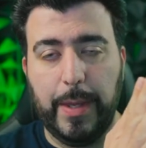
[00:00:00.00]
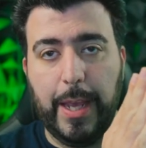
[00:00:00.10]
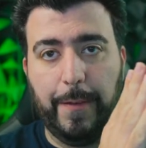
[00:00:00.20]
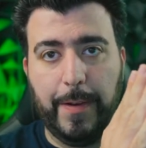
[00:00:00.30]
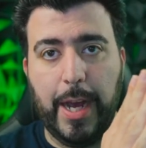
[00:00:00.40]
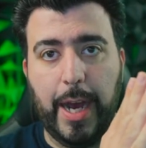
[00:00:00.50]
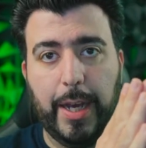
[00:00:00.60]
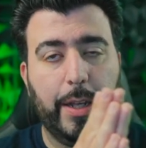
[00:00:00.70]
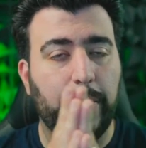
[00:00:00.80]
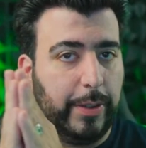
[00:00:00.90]
If not,
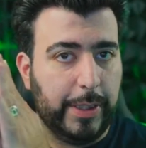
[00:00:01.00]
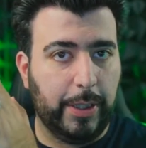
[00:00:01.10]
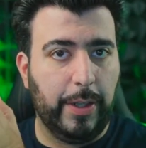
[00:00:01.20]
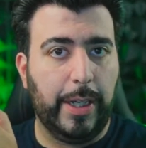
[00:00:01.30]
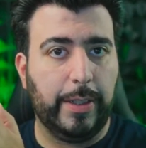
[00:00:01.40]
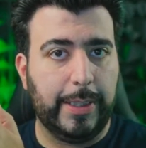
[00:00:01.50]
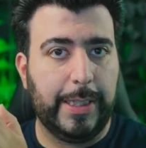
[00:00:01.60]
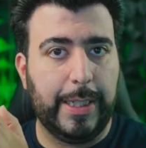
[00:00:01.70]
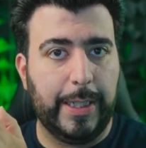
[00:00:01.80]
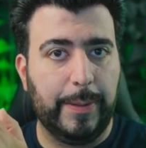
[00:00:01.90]
it'll stick on
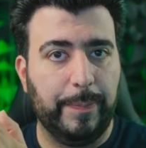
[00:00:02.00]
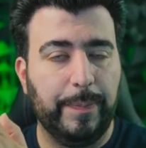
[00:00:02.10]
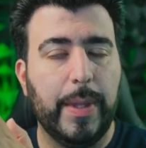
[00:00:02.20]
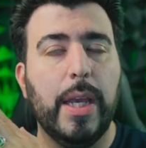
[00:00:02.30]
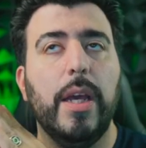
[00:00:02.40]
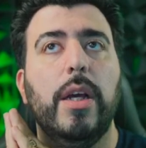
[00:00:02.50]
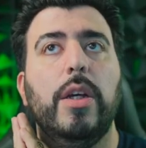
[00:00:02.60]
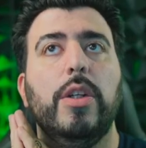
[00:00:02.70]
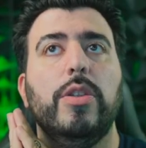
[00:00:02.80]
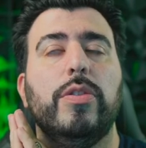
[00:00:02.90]
LTE.
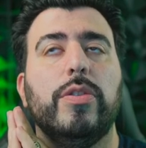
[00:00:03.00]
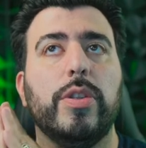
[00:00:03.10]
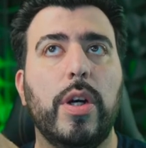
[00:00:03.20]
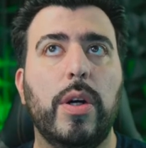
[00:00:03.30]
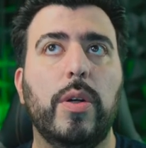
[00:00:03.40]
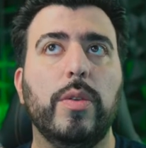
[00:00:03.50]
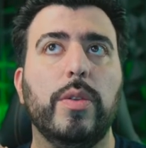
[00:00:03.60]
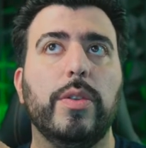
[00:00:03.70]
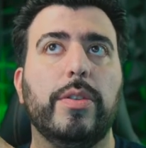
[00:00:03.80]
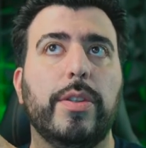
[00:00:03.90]
So
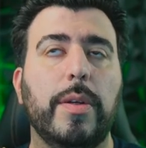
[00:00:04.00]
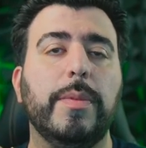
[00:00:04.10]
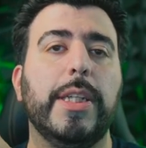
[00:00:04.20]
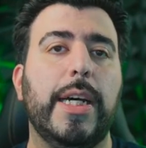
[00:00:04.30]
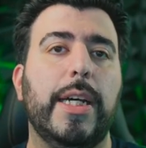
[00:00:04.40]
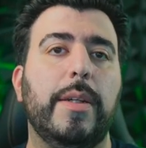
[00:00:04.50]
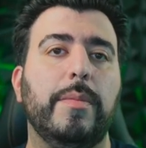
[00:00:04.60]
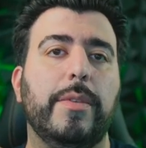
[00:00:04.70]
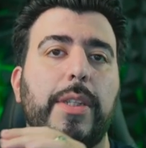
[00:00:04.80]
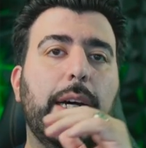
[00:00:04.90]

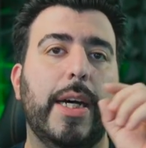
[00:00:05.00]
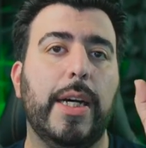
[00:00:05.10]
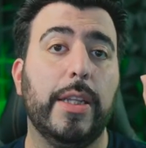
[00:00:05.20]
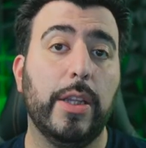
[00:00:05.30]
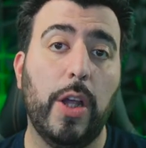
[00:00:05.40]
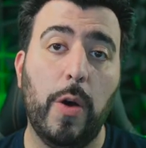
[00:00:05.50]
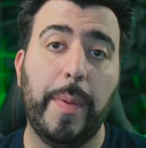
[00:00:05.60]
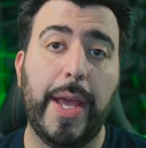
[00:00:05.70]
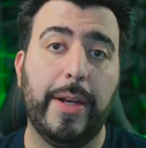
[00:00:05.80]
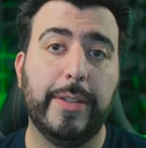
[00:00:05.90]
sometimes uh, low
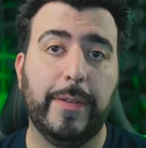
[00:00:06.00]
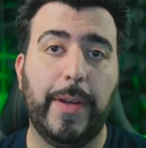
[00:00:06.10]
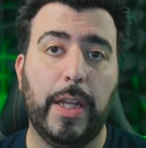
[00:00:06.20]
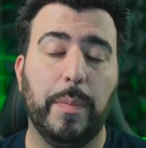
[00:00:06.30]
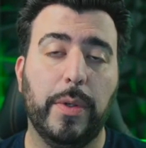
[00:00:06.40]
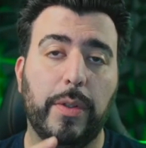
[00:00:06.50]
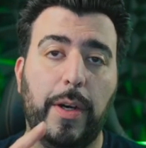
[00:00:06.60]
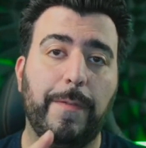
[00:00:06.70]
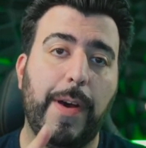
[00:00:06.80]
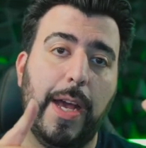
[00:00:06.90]
band is available
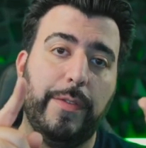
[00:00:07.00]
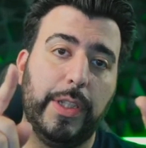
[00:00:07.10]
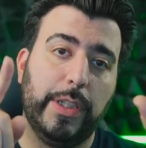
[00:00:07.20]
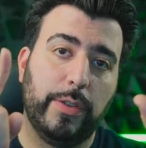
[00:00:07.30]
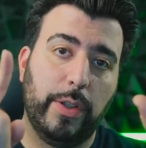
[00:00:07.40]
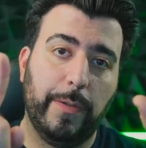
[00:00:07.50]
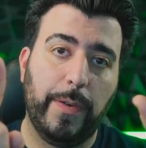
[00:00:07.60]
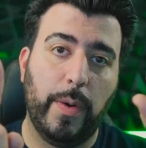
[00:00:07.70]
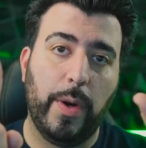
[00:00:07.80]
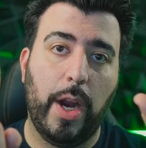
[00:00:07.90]
of 5G, so your
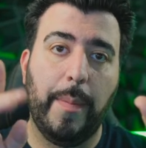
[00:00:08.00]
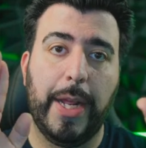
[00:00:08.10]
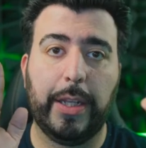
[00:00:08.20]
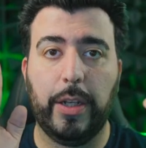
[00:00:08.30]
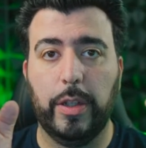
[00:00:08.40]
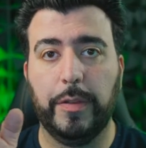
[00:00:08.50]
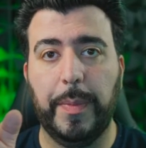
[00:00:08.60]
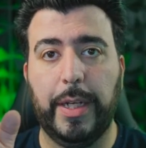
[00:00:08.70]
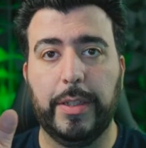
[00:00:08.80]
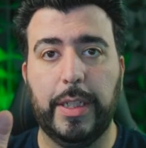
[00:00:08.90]
phone automatically goes from
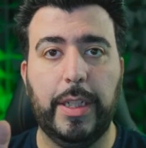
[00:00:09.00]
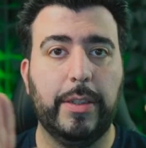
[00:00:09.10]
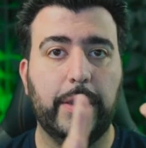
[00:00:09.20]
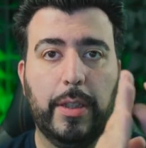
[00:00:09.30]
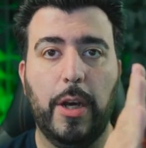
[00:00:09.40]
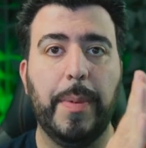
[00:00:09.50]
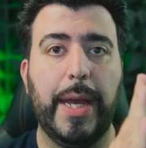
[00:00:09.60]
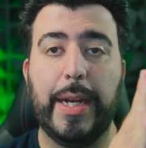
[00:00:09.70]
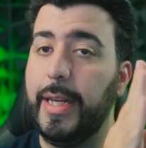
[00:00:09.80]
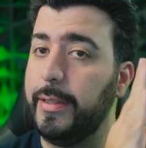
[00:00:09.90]
LTE to low
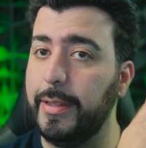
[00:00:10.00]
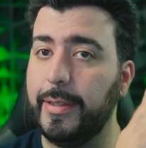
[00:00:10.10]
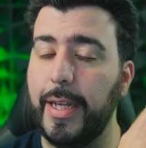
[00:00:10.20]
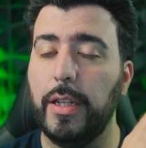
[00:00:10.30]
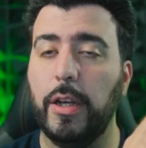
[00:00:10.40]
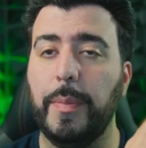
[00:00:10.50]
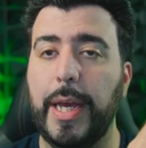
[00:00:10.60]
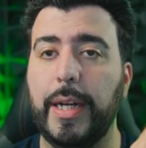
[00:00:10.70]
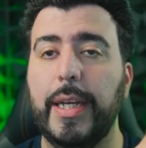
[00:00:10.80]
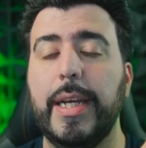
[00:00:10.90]
band, and it's going to stay at low band.